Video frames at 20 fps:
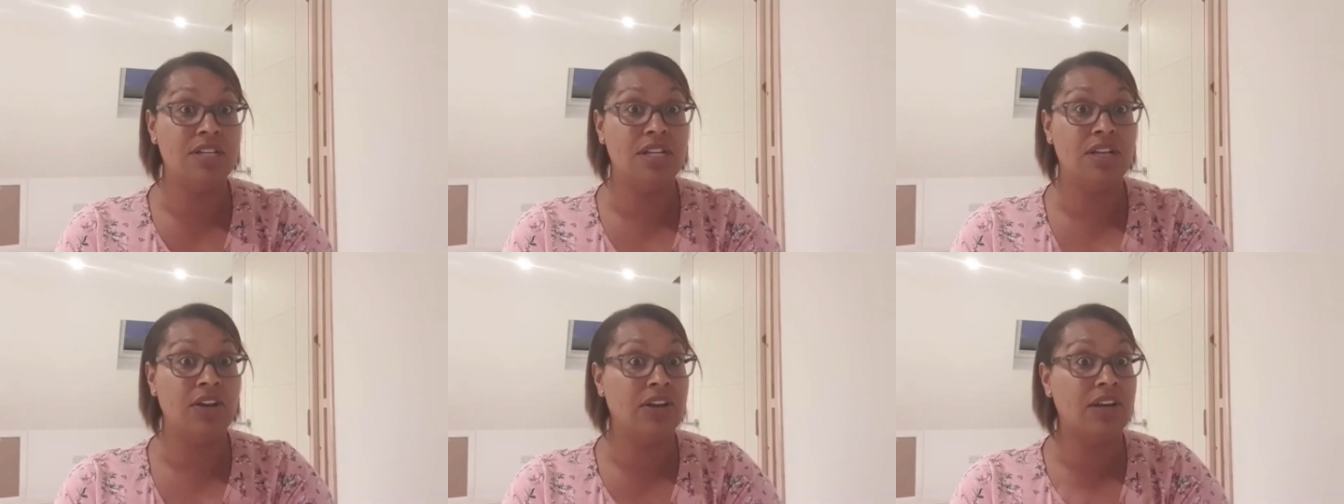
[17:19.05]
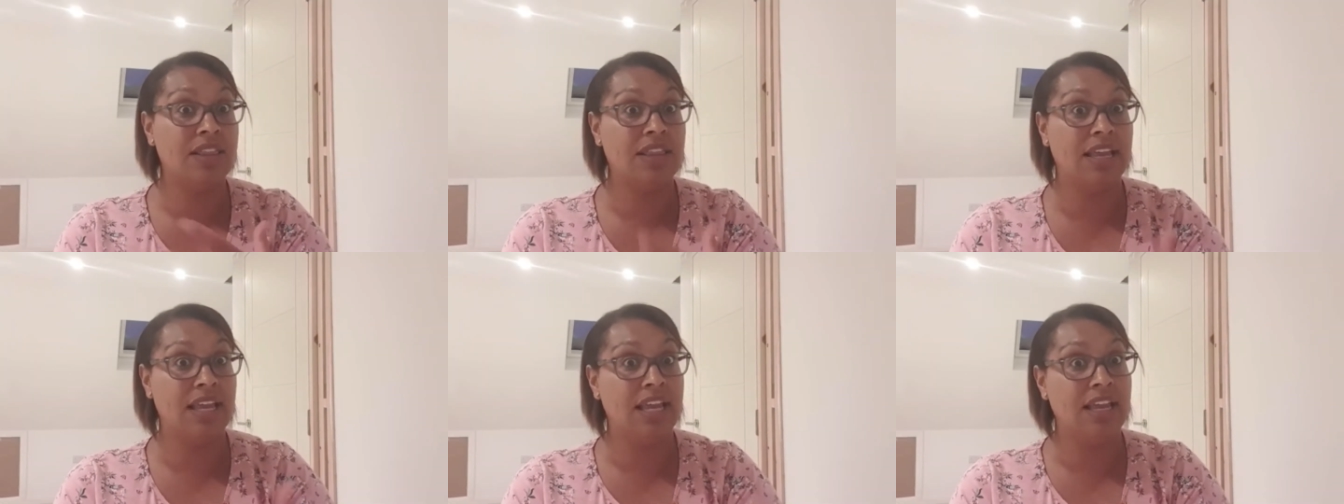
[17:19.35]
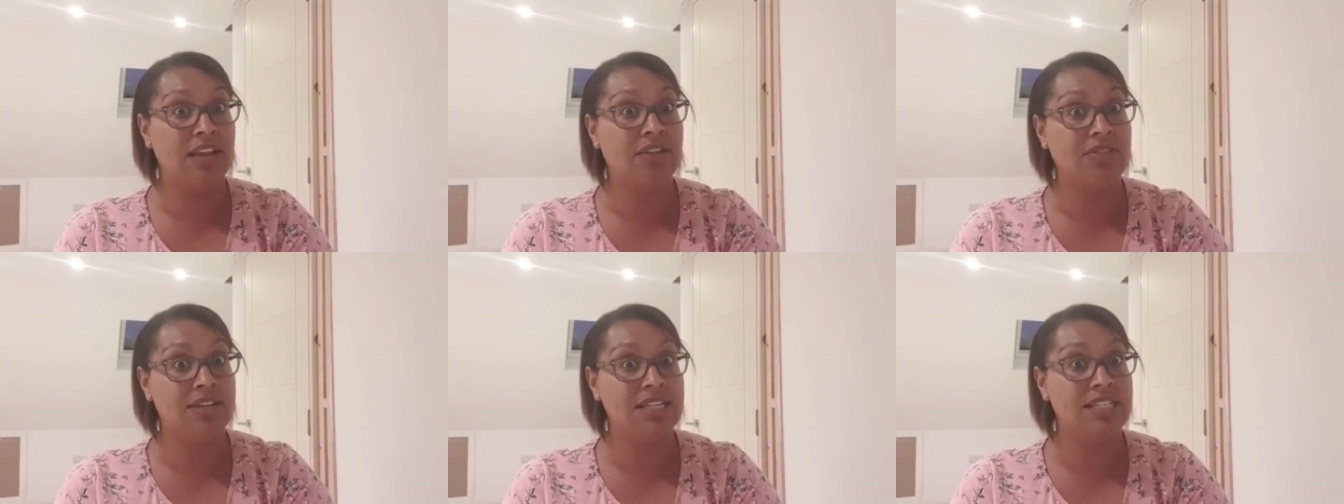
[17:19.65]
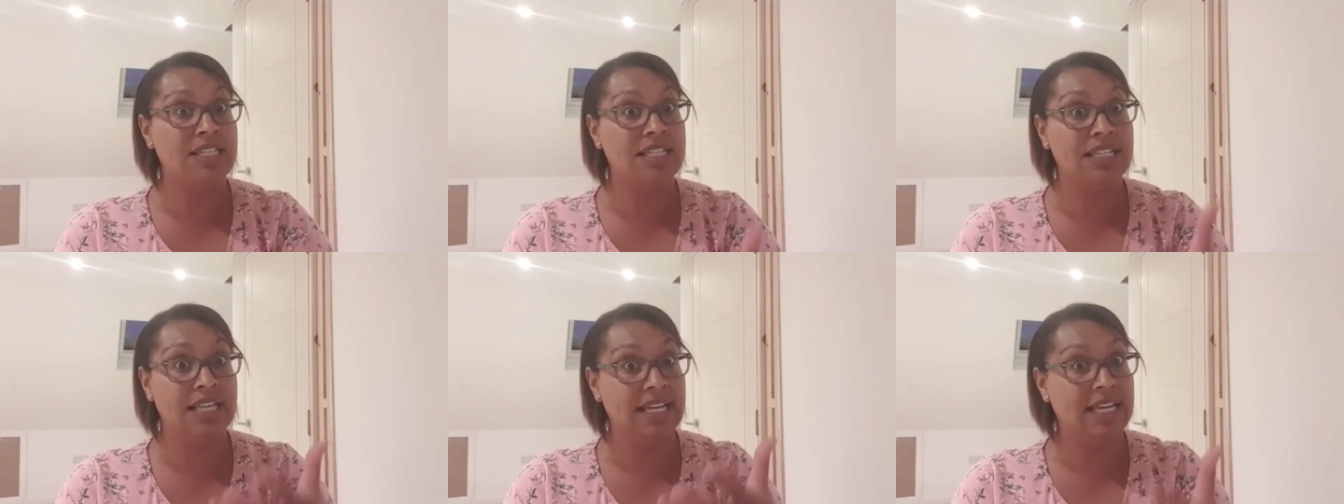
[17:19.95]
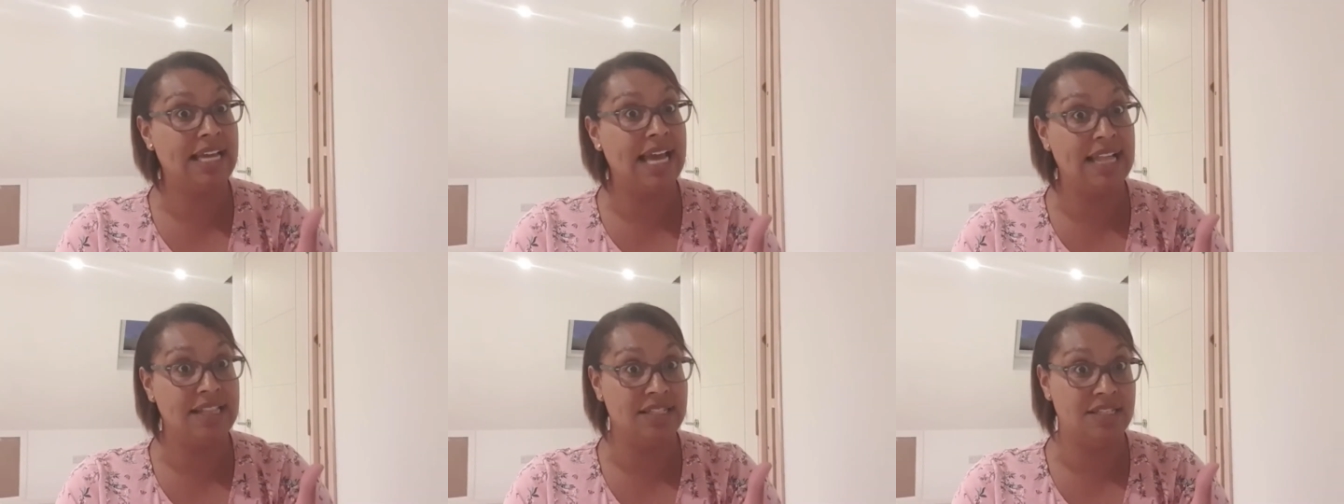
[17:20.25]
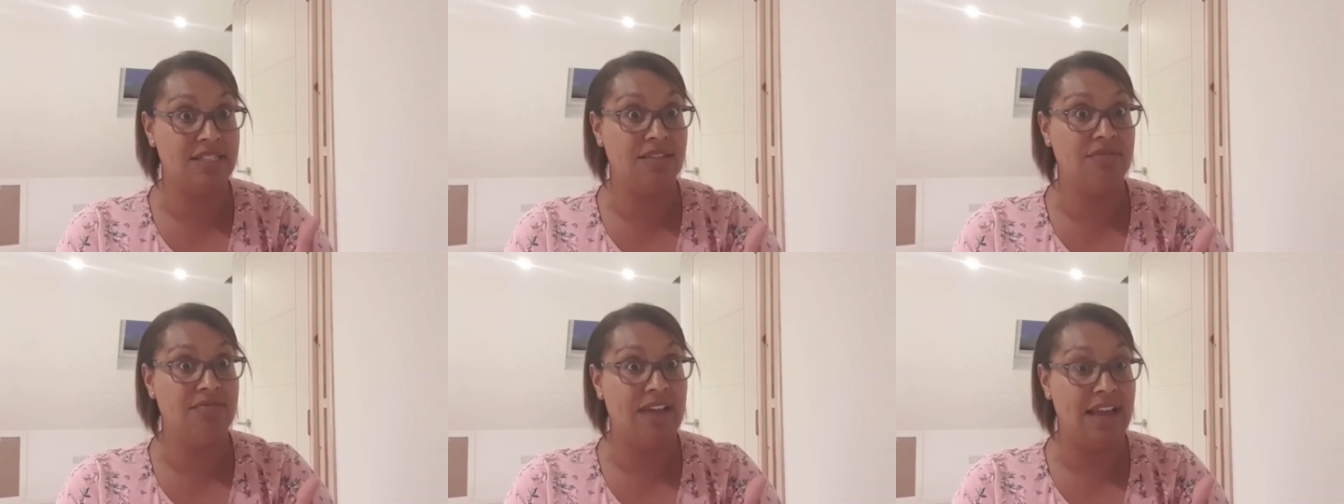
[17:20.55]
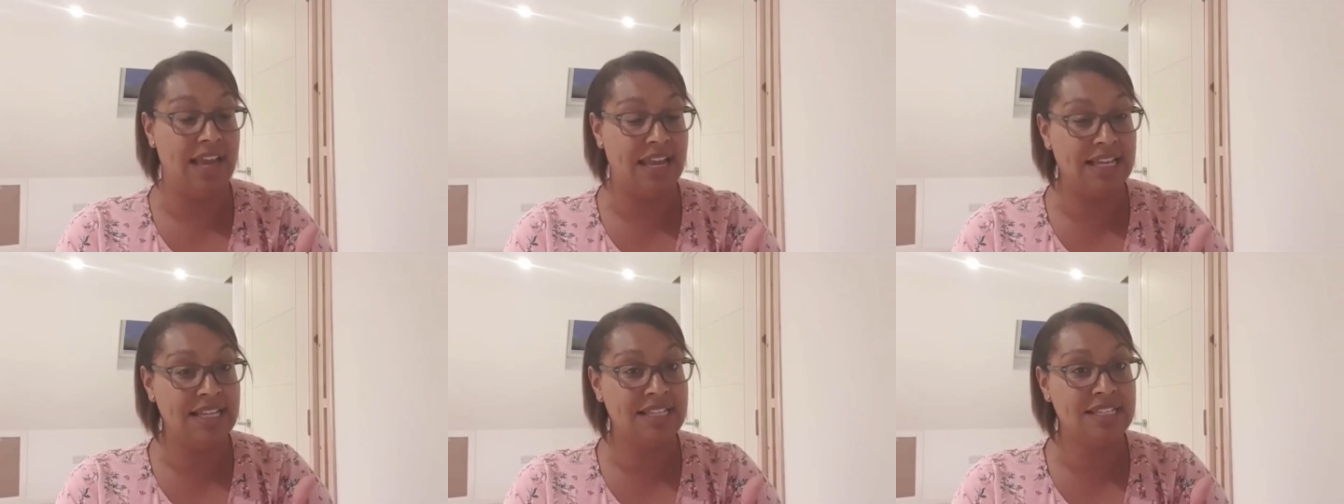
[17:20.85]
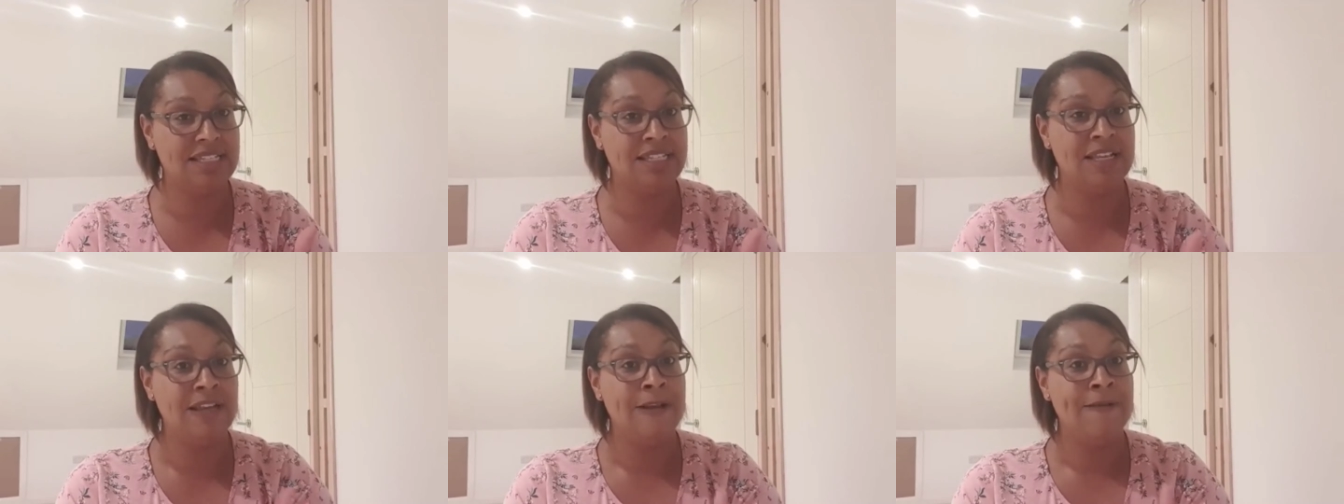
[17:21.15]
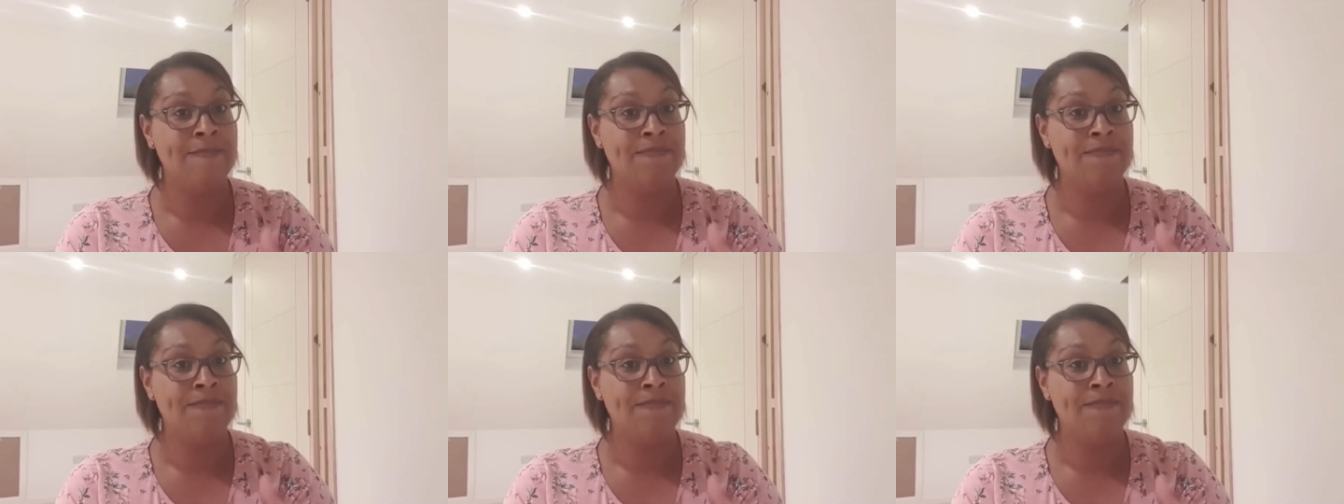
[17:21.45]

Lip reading: and like the increases in cancer rates,